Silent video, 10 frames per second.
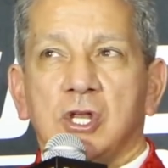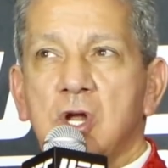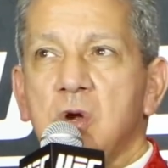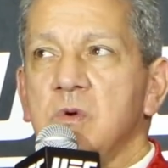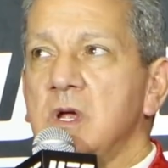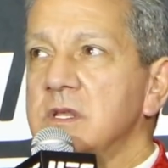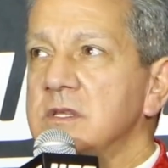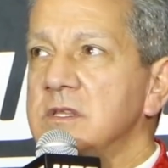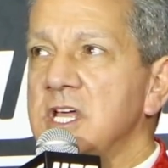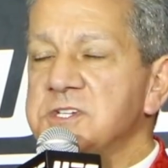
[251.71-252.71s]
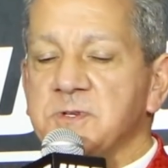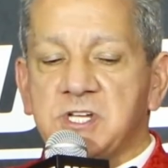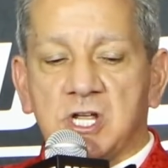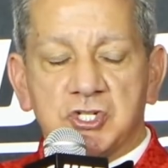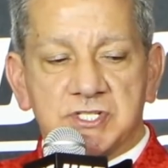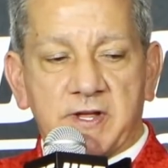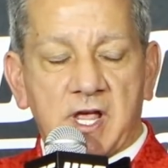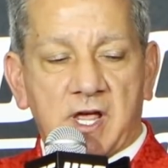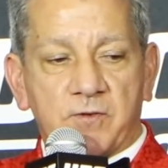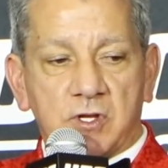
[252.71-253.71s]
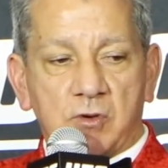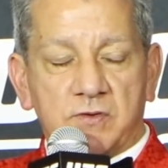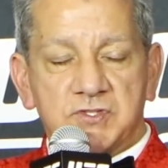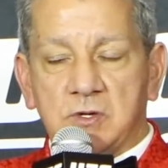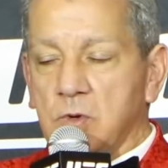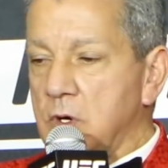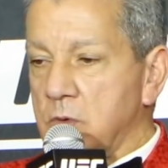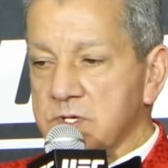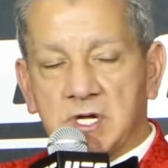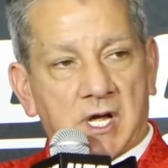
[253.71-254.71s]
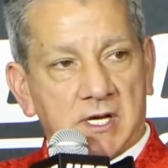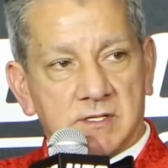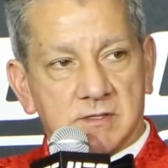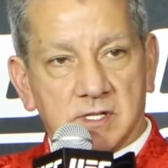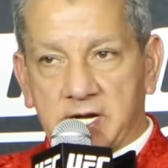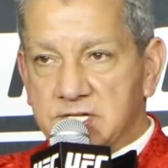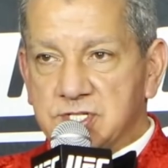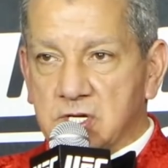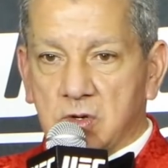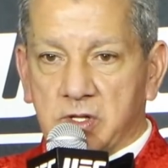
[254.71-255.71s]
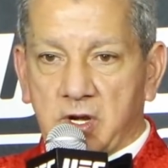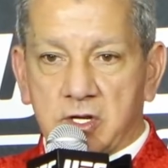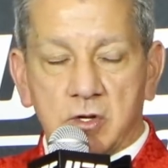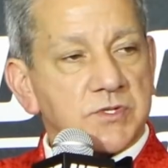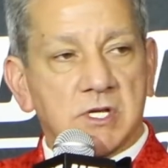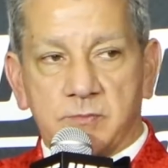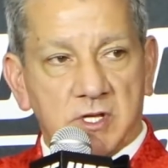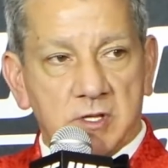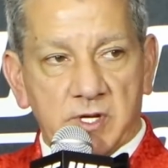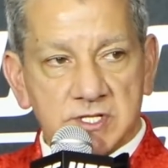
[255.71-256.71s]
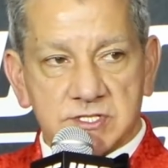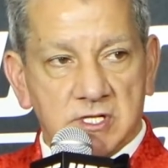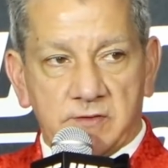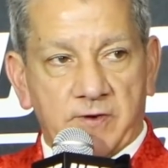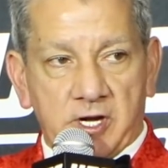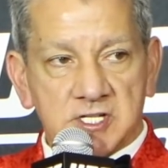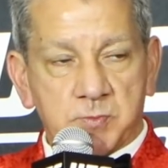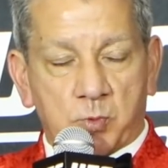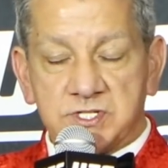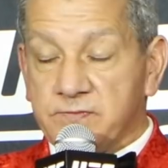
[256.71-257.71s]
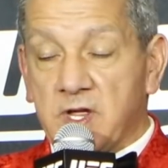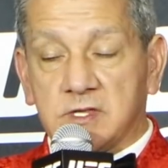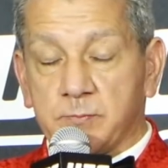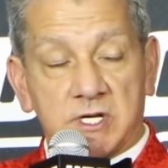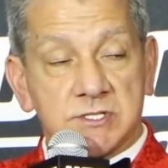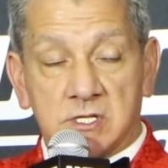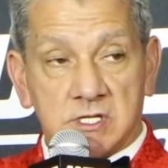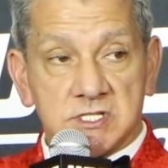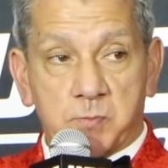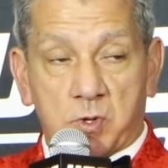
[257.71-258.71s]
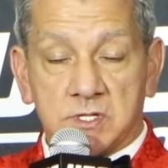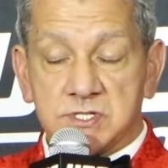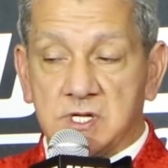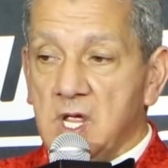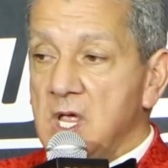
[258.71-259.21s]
You know, the expectations I had for the UFC were always high. Like I said earlier, I knew it was going to be the biggest thing in fighting sports, if not the biggest thing in sports.